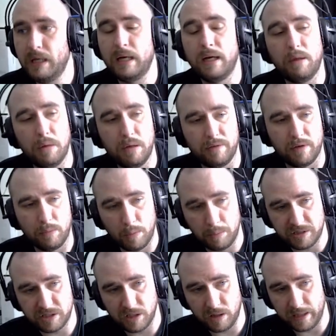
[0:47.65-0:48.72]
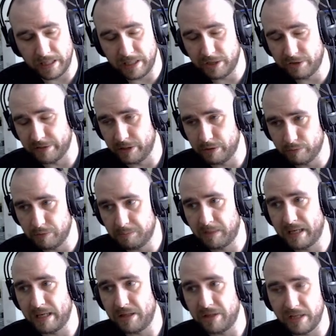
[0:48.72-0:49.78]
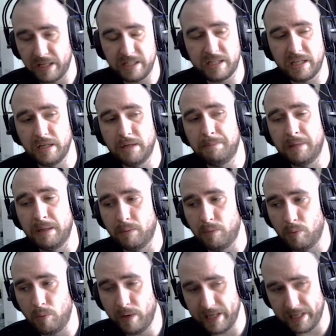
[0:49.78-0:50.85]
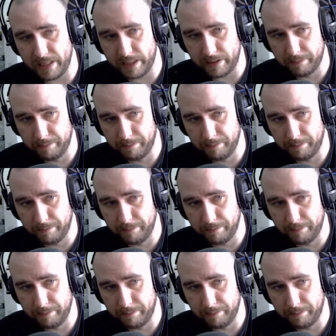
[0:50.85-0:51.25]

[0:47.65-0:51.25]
However, when we start entering group play, things get a bit weird.